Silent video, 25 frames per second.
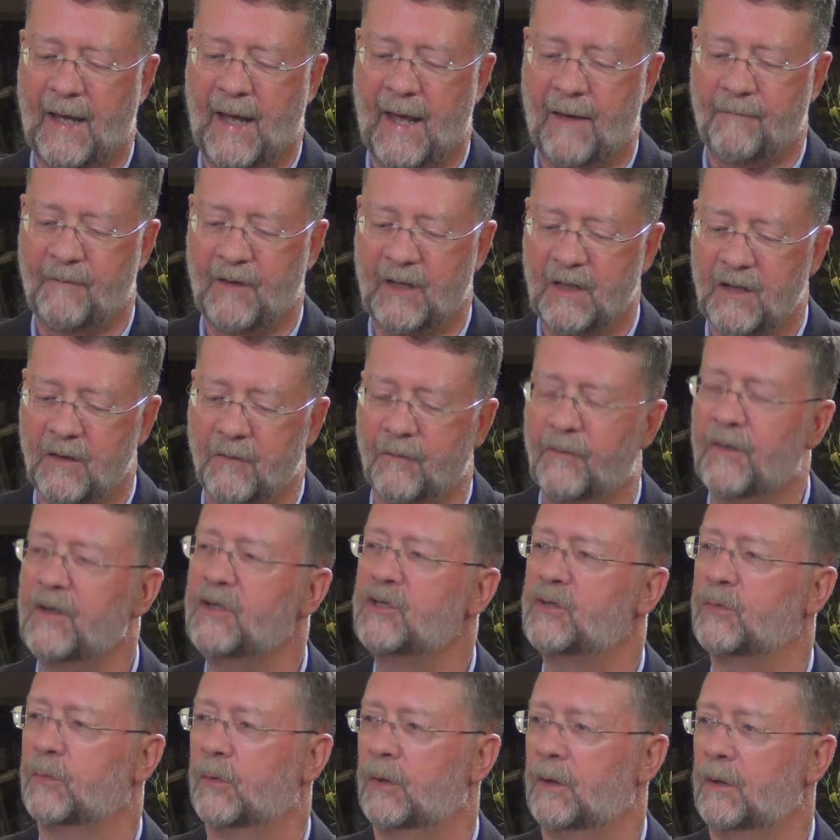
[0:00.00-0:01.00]
have
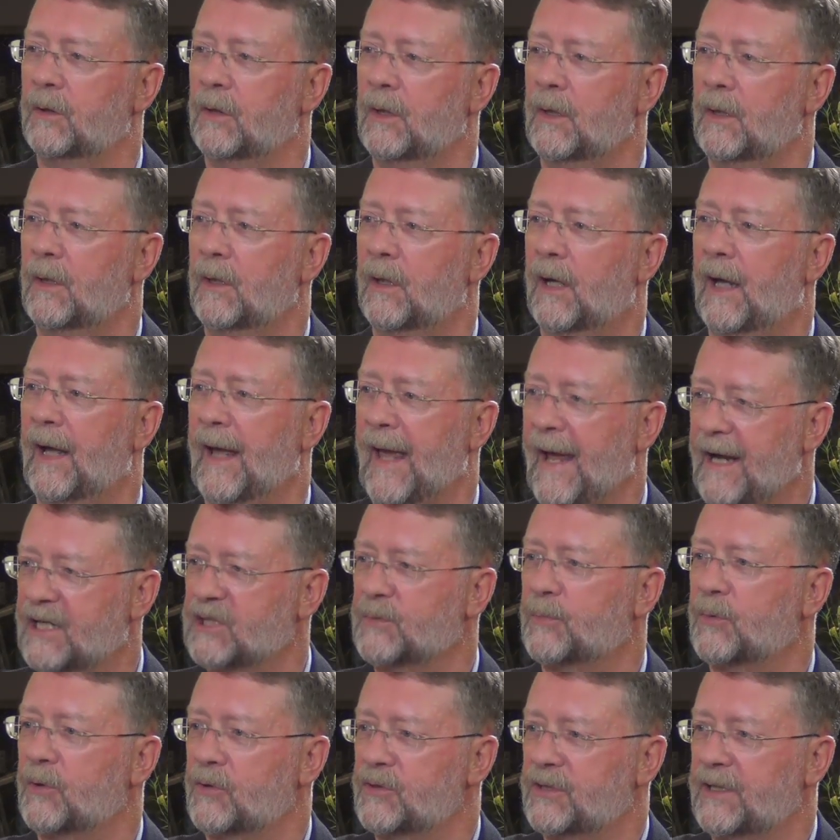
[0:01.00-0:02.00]
individual uh,
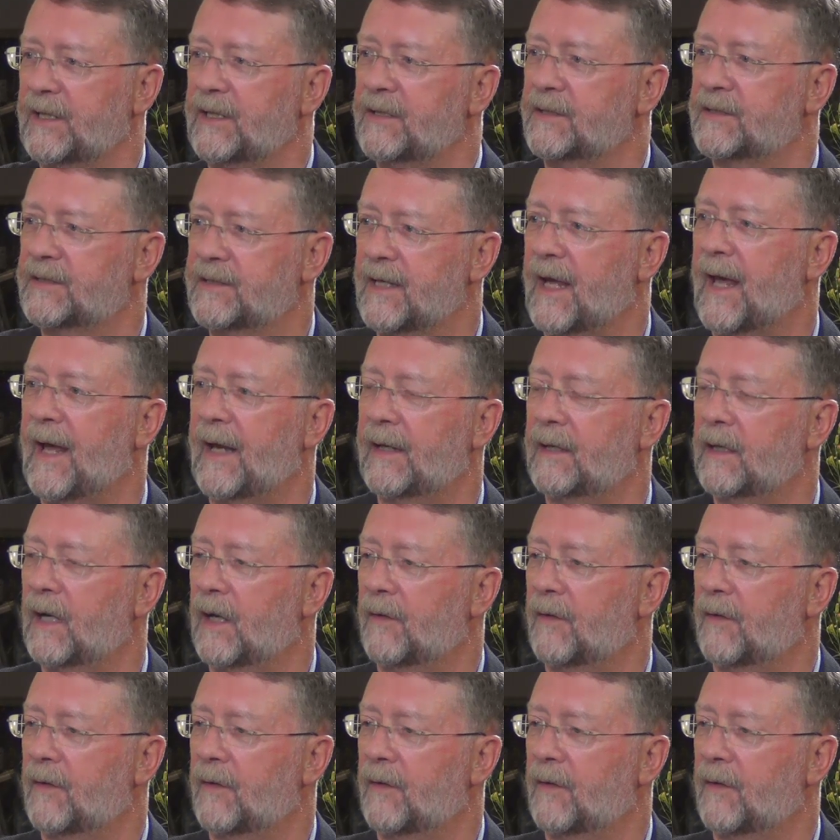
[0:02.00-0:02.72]
experts inside